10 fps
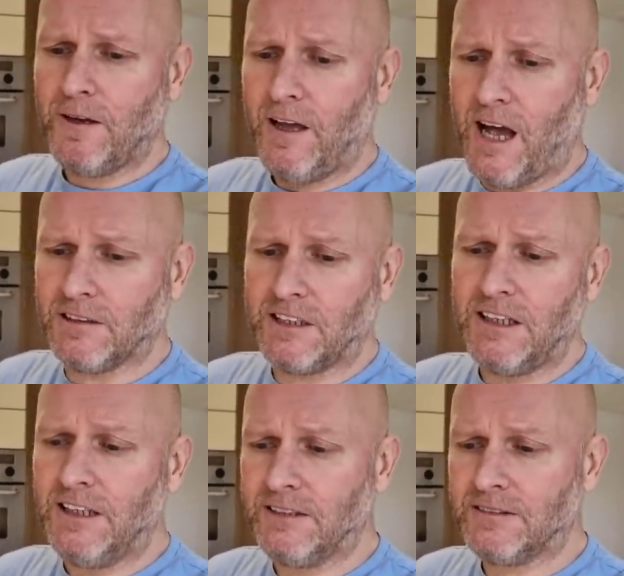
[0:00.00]

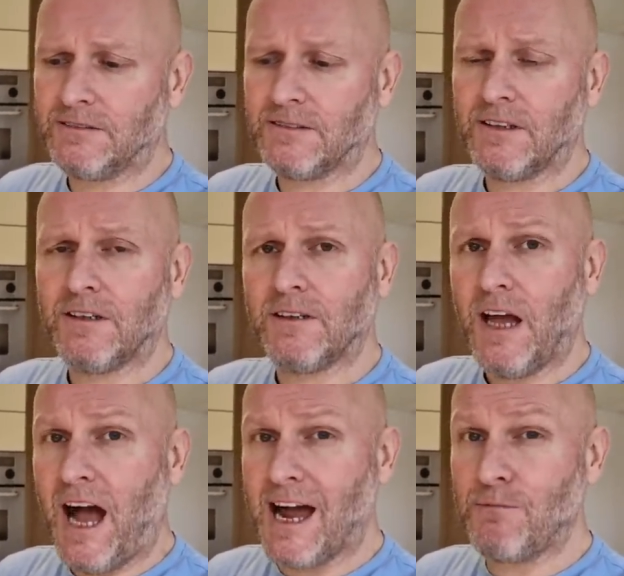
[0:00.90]
Aldi,
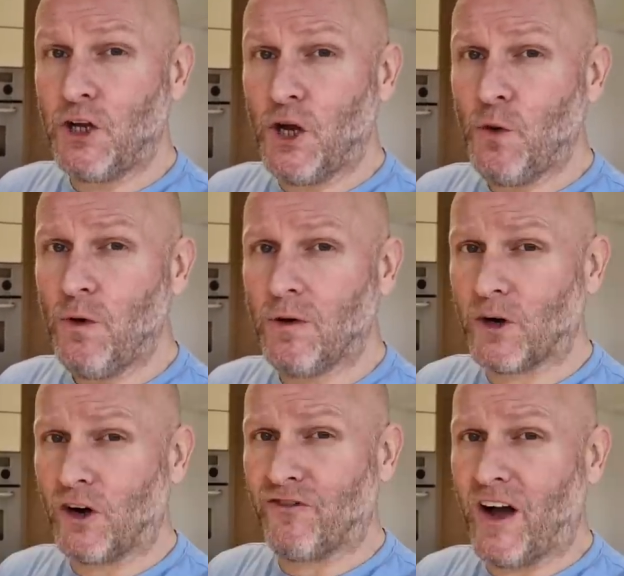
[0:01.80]
I'm new.
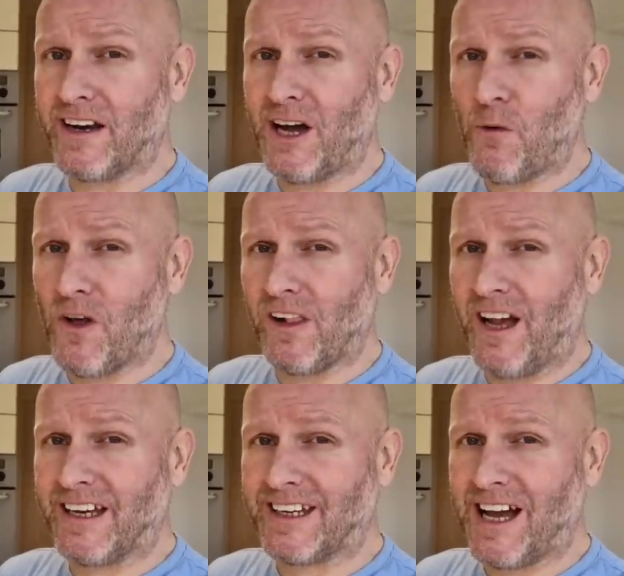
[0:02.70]
got to find out what they're
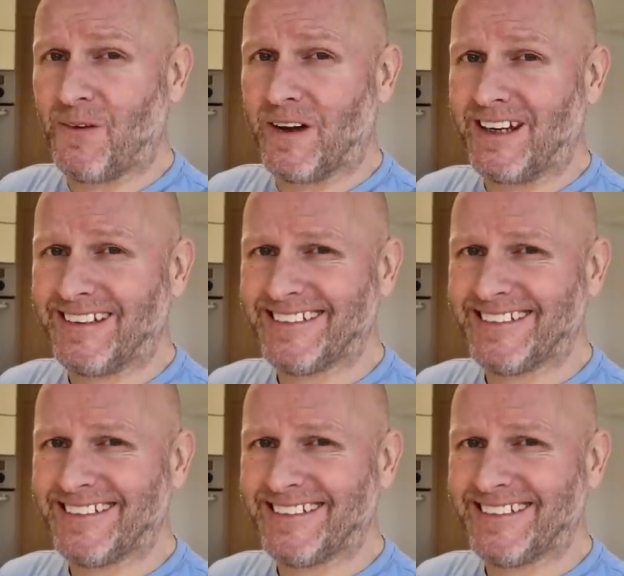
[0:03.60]
like, aren't we?